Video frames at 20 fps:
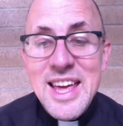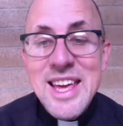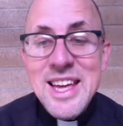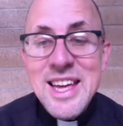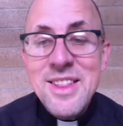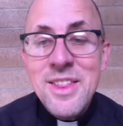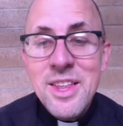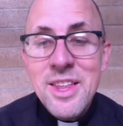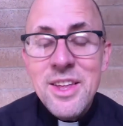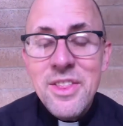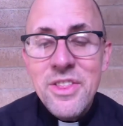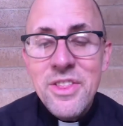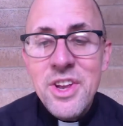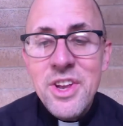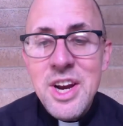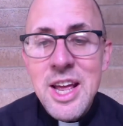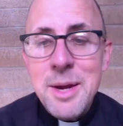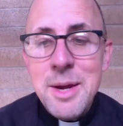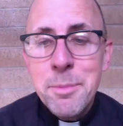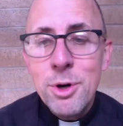in
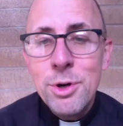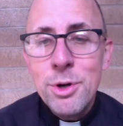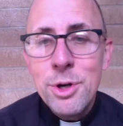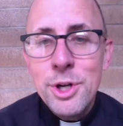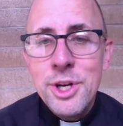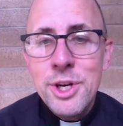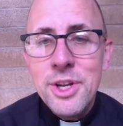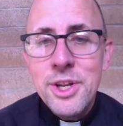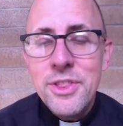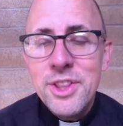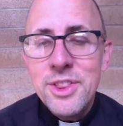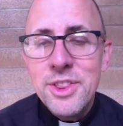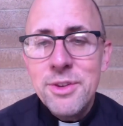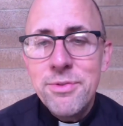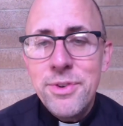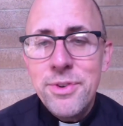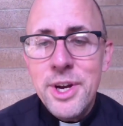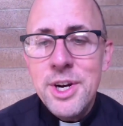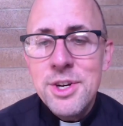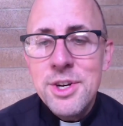the neighborhood that
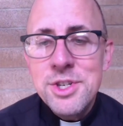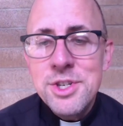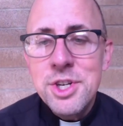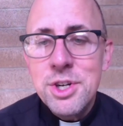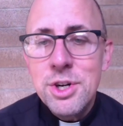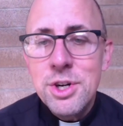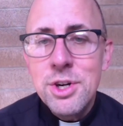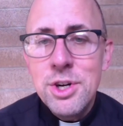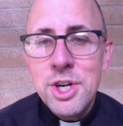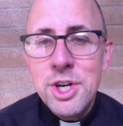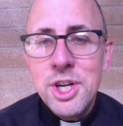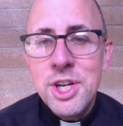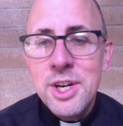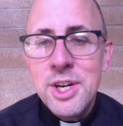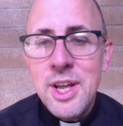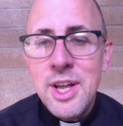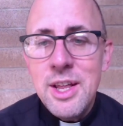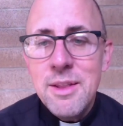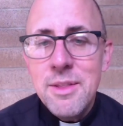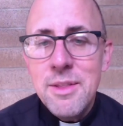the fires occurred
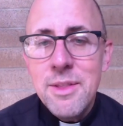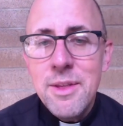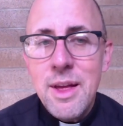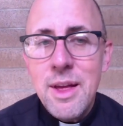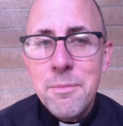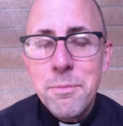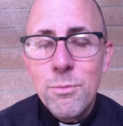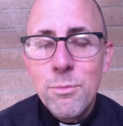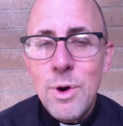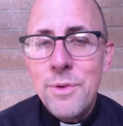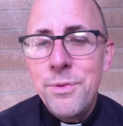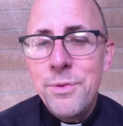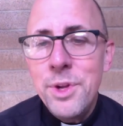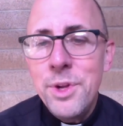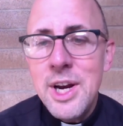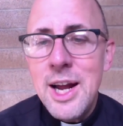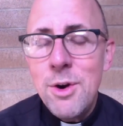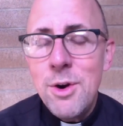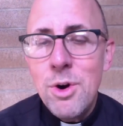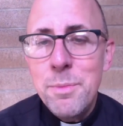in,
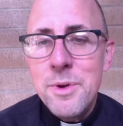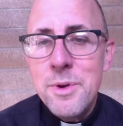roughly an hour